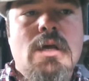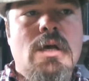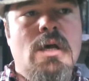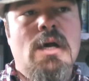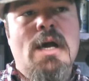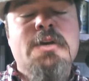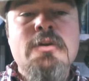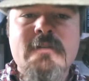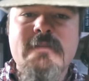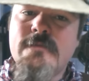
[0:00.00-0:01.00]
I
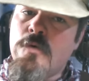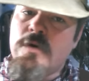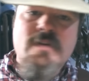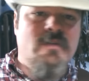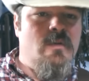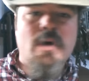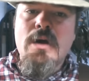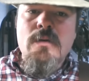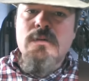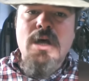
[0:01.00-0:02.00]
couldn't afford to do a
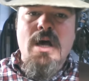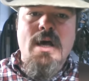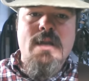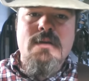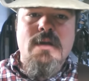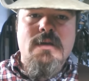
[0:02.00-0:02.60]
whole lot.